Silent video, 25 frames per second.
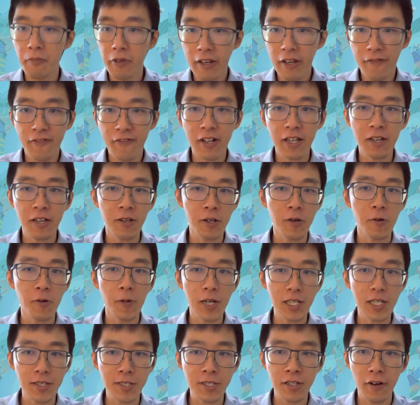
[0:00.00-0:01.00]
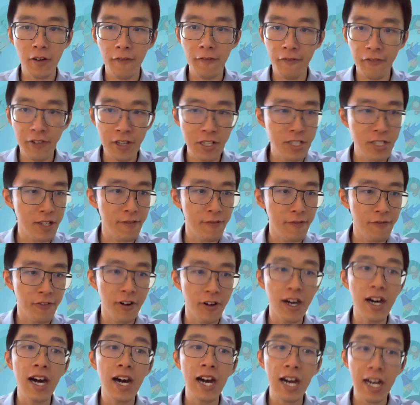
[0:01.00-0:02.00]
Briefly, what's your vision
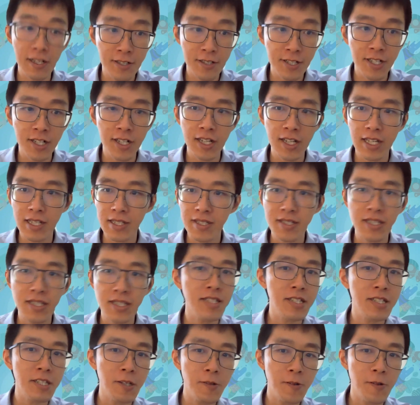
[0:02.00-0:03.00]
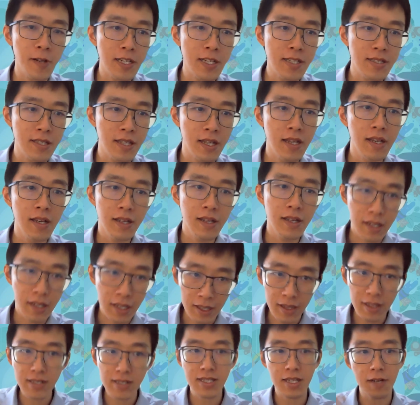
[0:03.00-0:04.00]
for hydrogen and CCUS
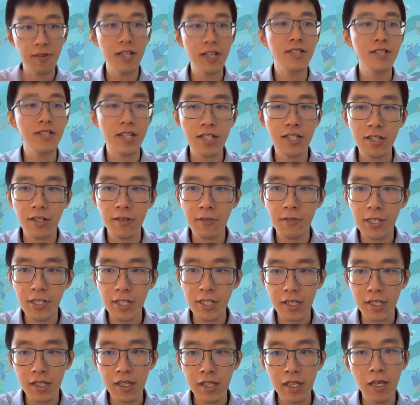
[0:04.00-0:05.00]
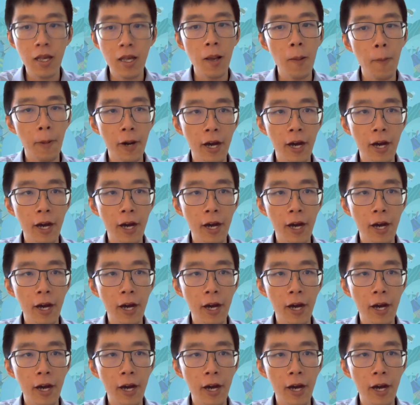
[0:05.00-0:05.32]
in the Southeast Asia region,